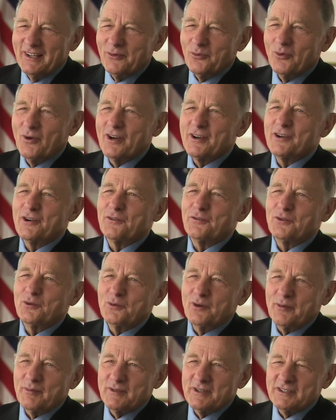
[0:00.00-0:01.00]
Wonderful
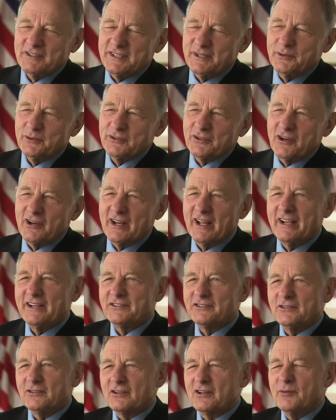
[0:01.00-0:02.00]
woman. She was our
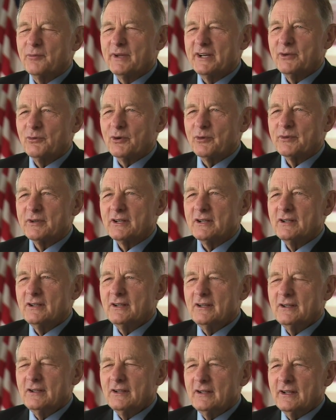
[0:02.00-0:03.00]
national committee woman,
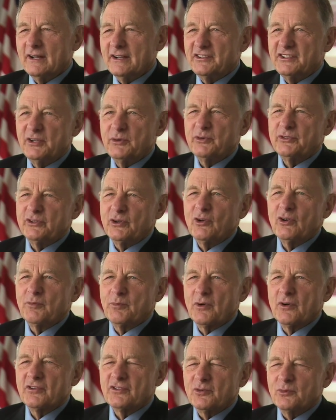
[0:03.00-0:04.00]
and she was the only
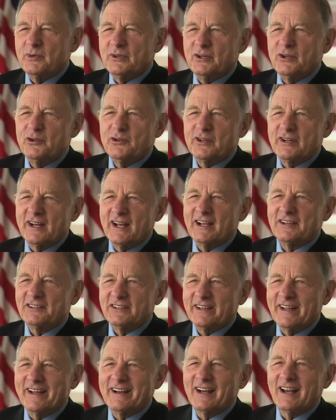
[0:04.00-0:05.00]
person we knew that
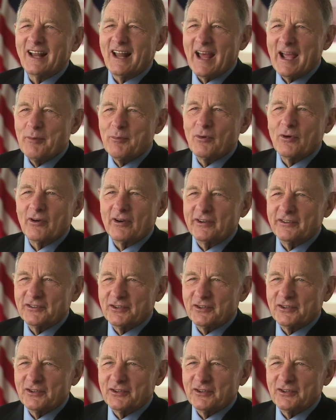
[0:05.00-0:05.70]
actually had a library.